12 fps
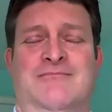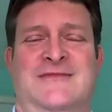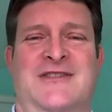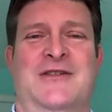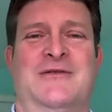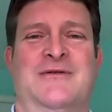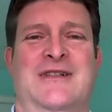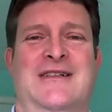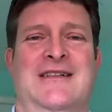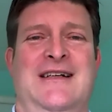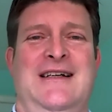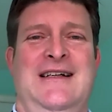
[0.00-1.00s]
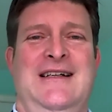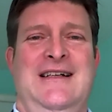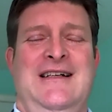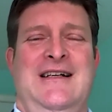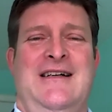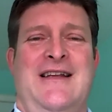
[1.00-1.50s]
So
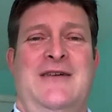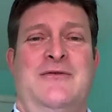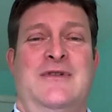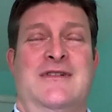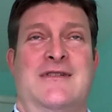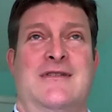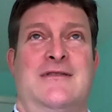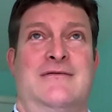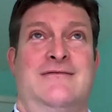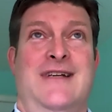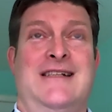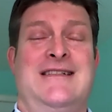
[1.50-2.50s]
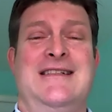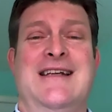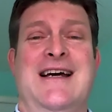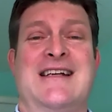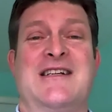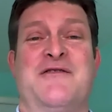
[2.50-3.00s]
that was
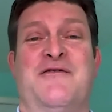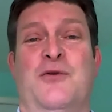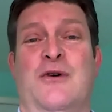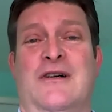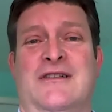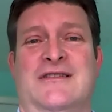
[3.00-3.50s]
1994.